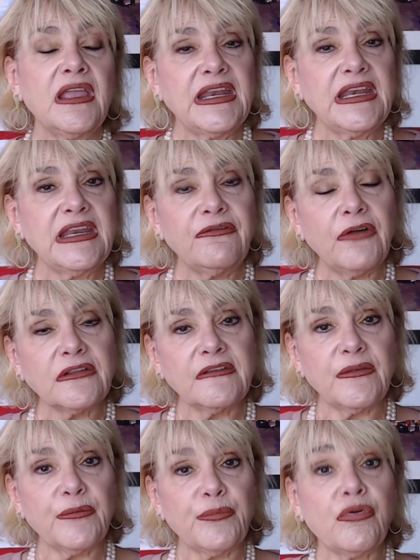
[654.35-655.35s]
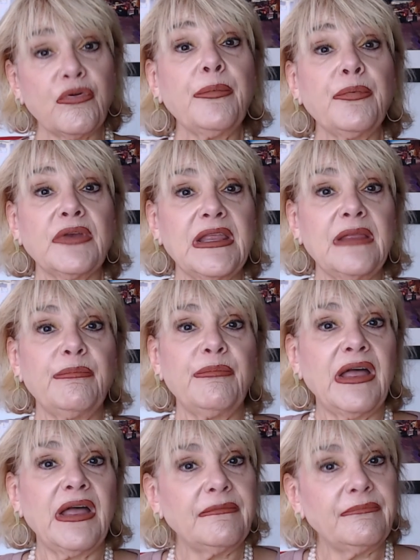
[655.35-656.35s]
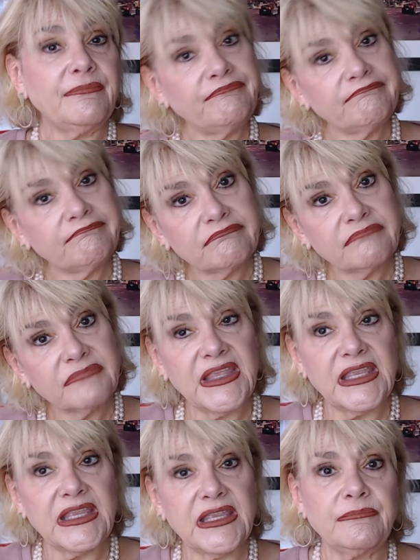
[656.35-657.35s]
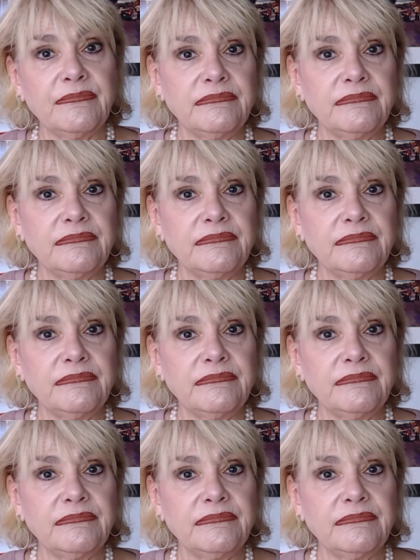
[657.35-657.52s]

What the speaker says: any fault of the property, but the